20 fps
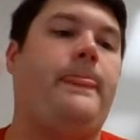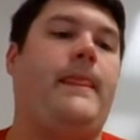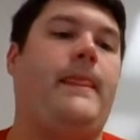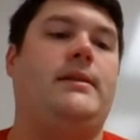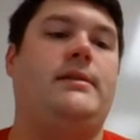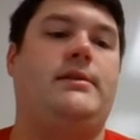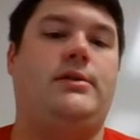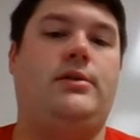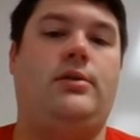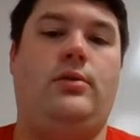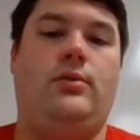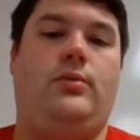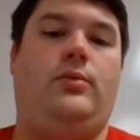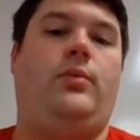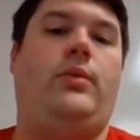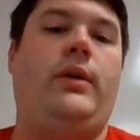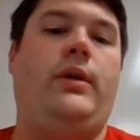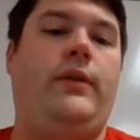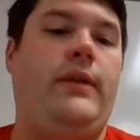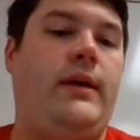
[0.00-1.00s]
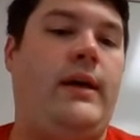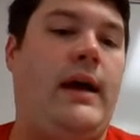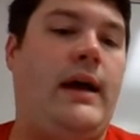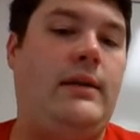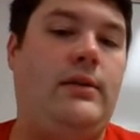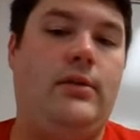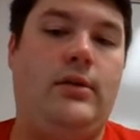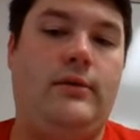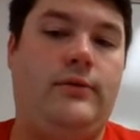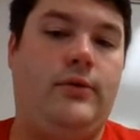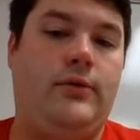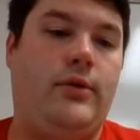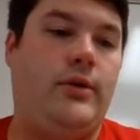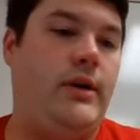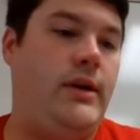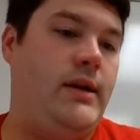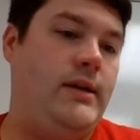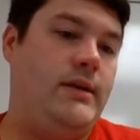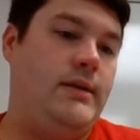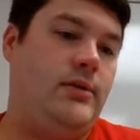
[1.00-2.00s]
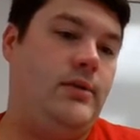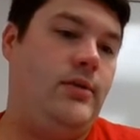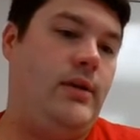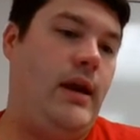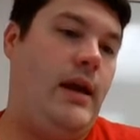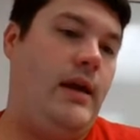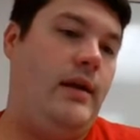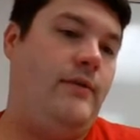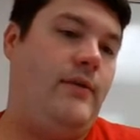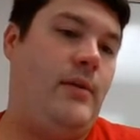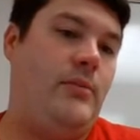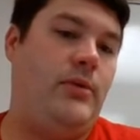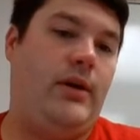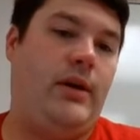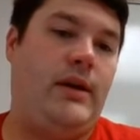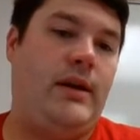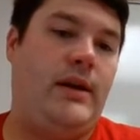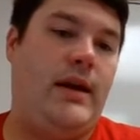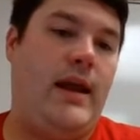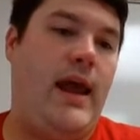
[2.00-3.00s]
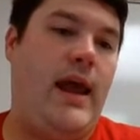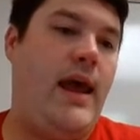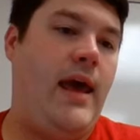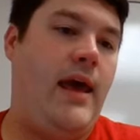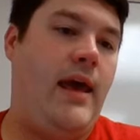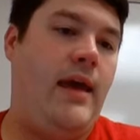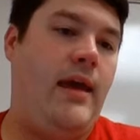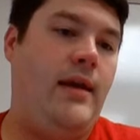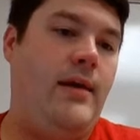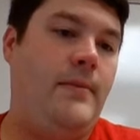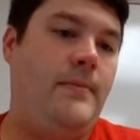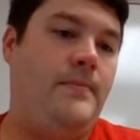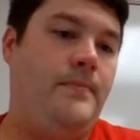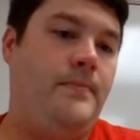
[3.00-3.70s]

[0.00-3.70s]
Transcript: And so one thing I'd look for is, okay, if I'm looking at A